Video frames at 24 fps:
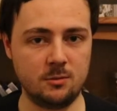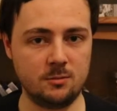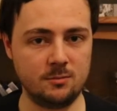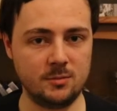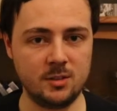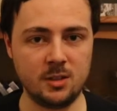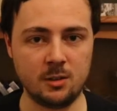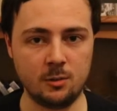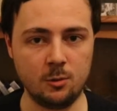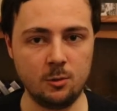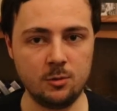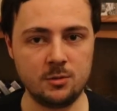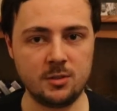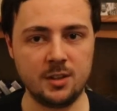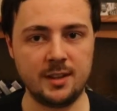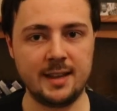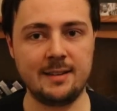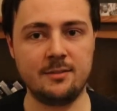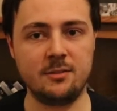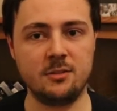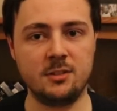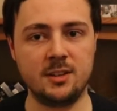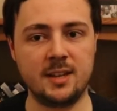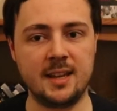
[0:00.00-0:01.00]
you know, all
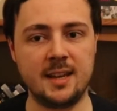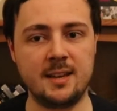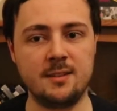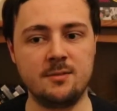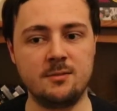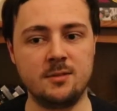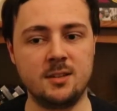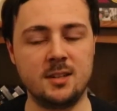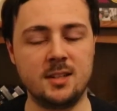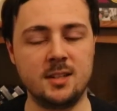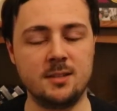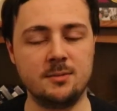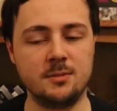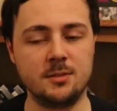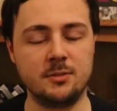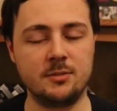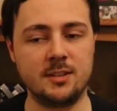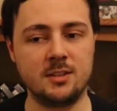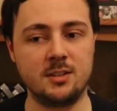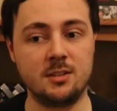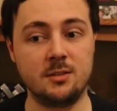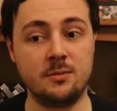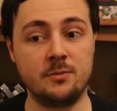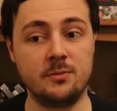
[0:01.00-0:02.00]
together again, really, for the
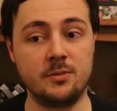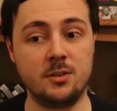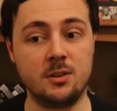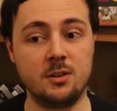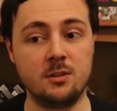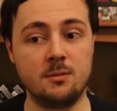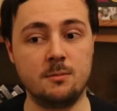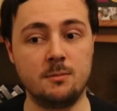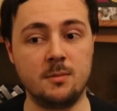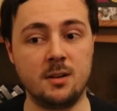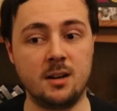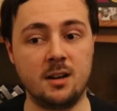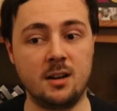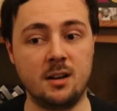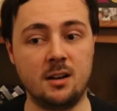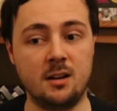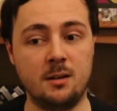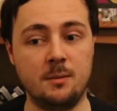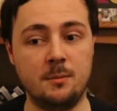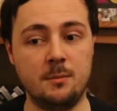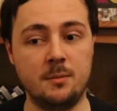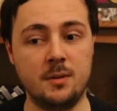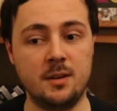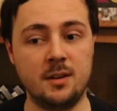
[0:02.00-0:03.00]
rest of the film.
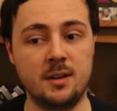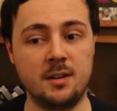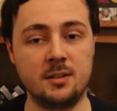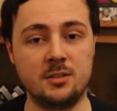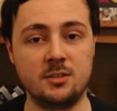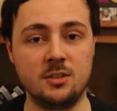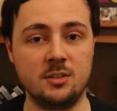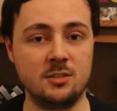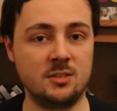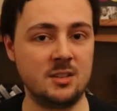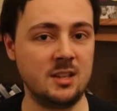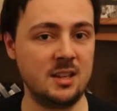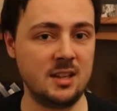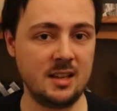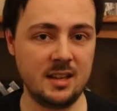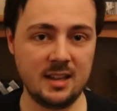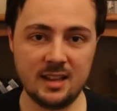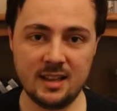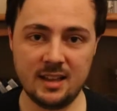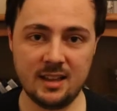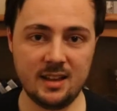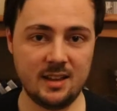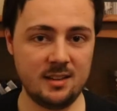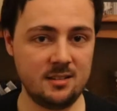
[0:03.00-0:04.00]
And it's just,
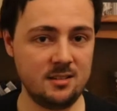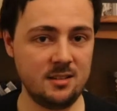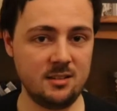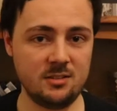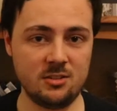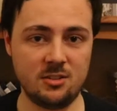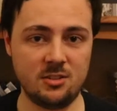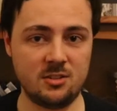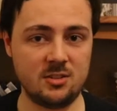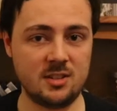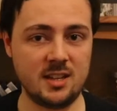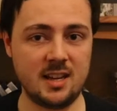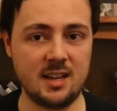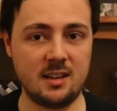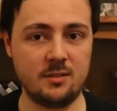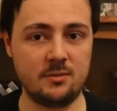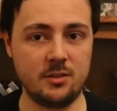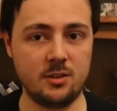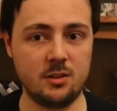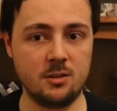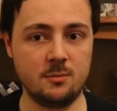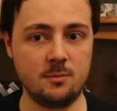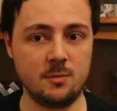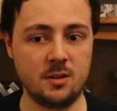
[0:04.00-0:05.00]
it's such a sad
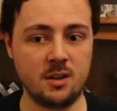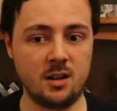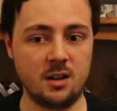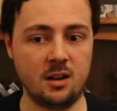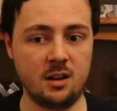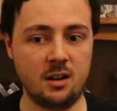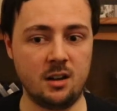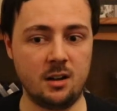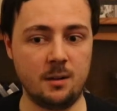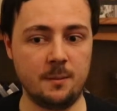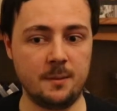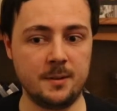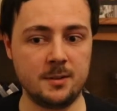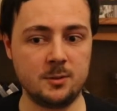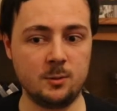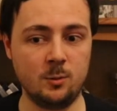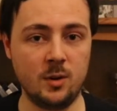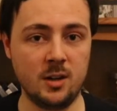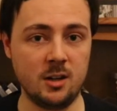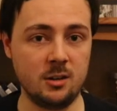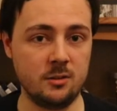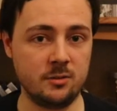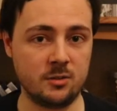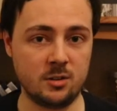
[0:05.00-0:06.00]
film as
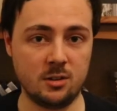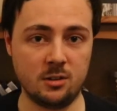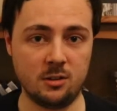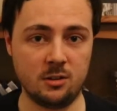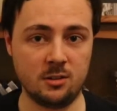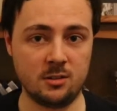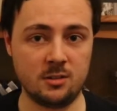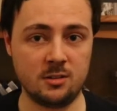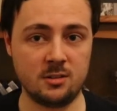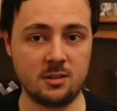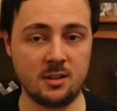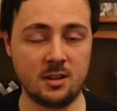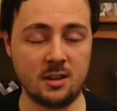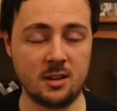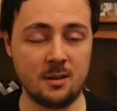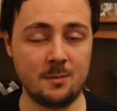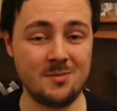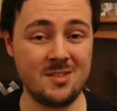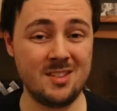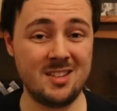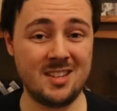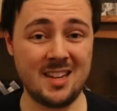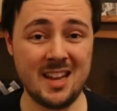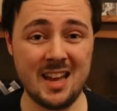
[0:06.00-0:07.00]
well, of course.
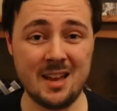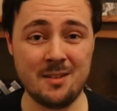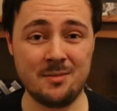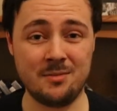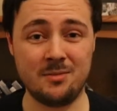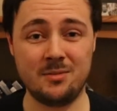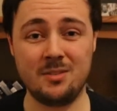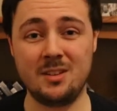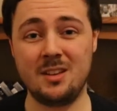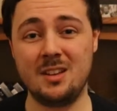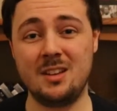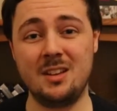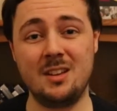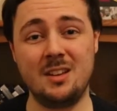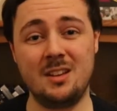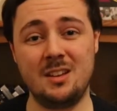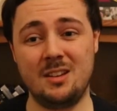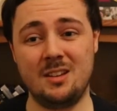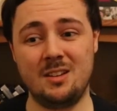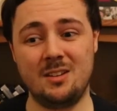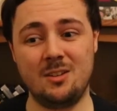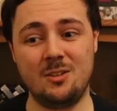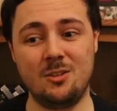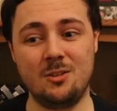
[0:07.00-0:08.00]
The death
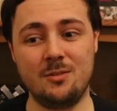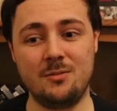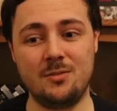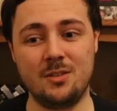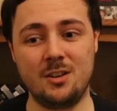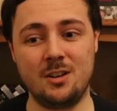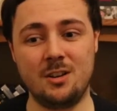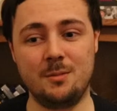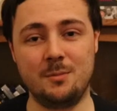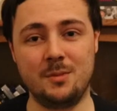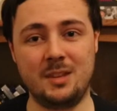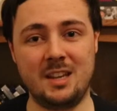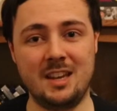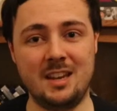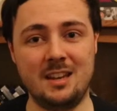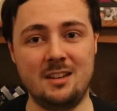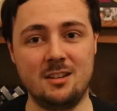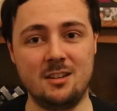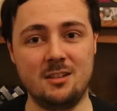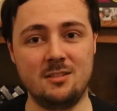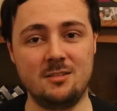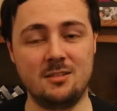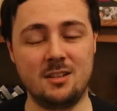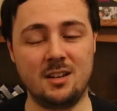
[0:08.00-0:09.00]
of
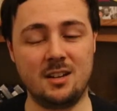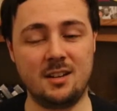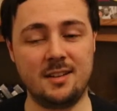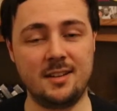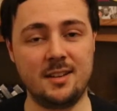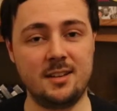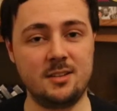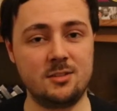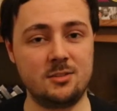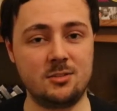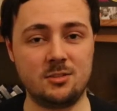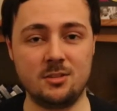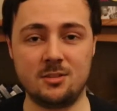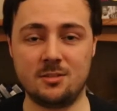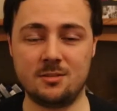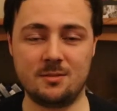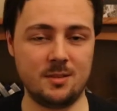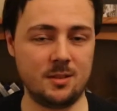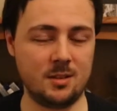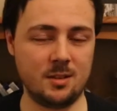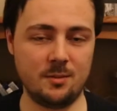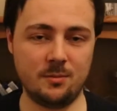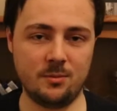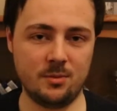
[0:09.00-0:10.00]
Guido is
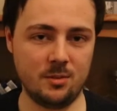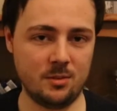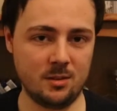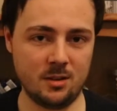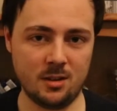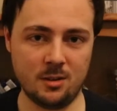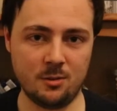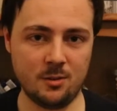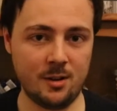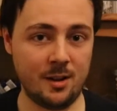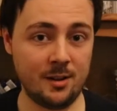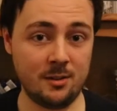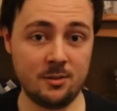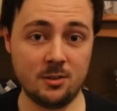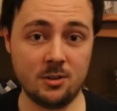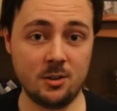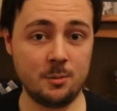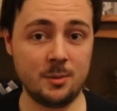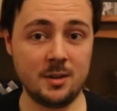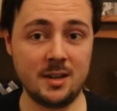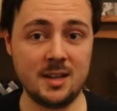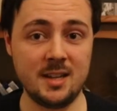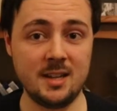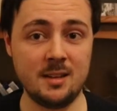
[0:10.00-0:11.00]
just something that I could not
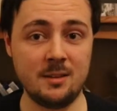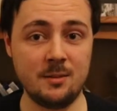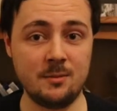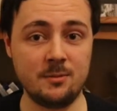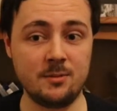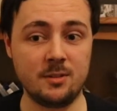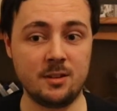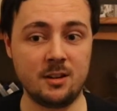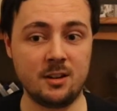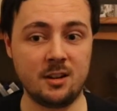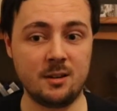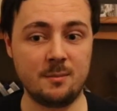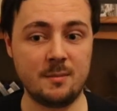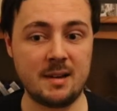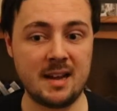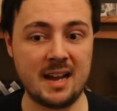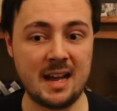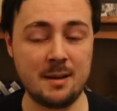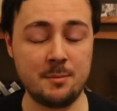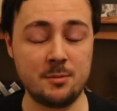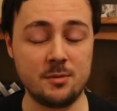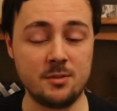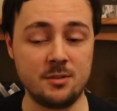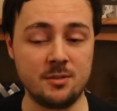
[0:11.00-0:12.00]
believe
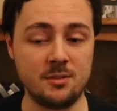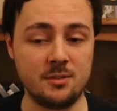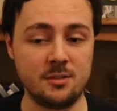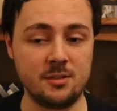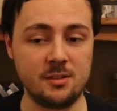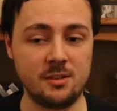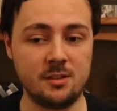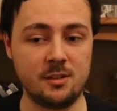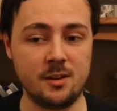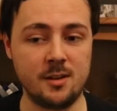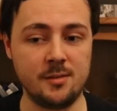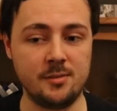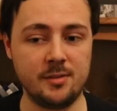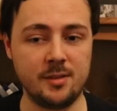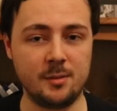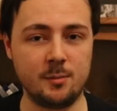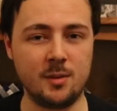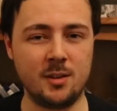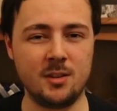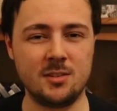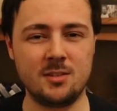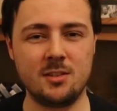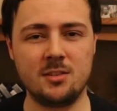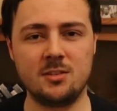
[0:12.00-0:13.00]
happened, you know, I think,
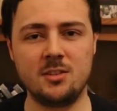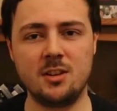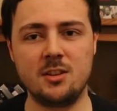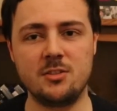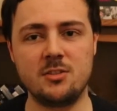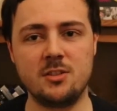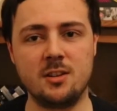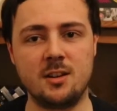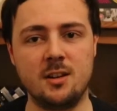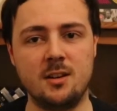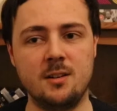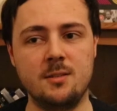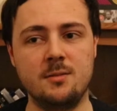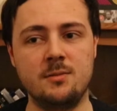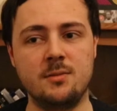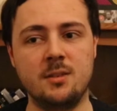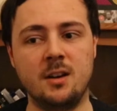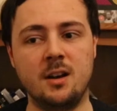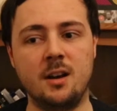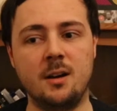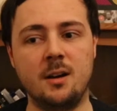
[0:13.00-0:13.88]
because it's such a kind of,